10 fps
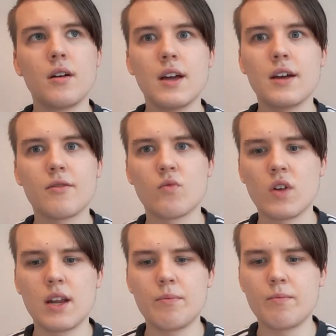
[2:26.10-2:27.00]
he hasn't
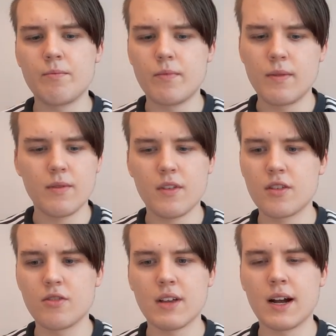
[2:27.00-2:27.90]
really
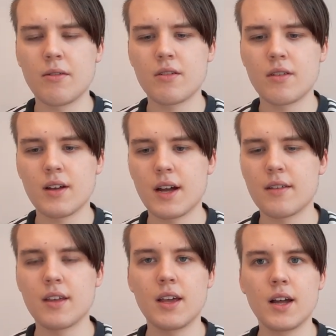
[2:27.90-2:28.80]
stood out
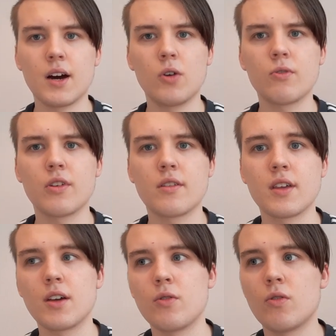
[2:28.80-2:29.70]
as he at Hull
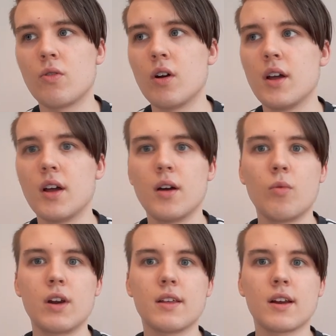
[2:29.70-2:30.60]
City or
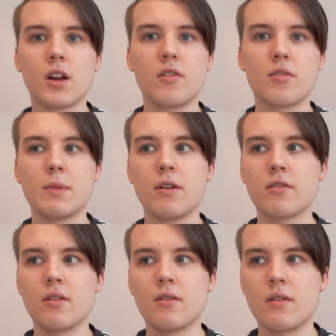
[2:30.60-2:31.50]
when he's had loan spells
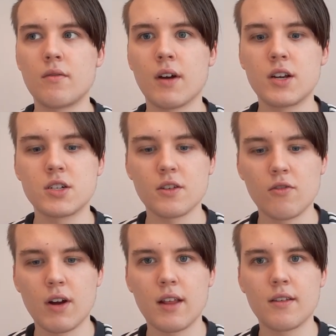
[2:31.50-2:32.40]
at Rangers and
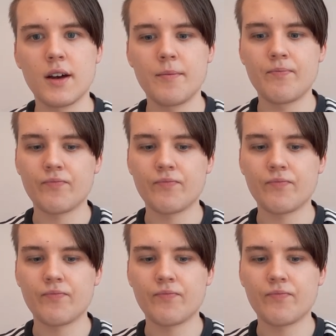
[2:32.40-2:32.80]
Granada.